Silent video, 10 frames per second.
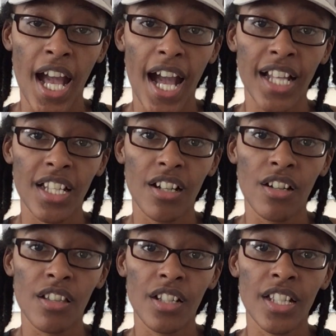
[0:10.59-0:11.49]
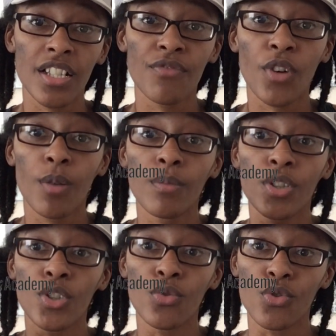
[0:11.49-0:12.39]
and the other is from
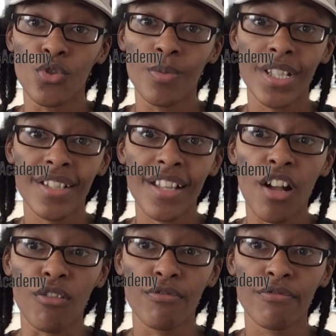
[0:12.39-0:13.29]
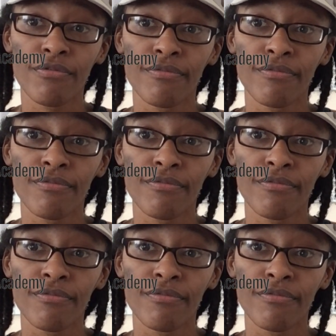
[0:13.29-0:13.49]
YouTube itself.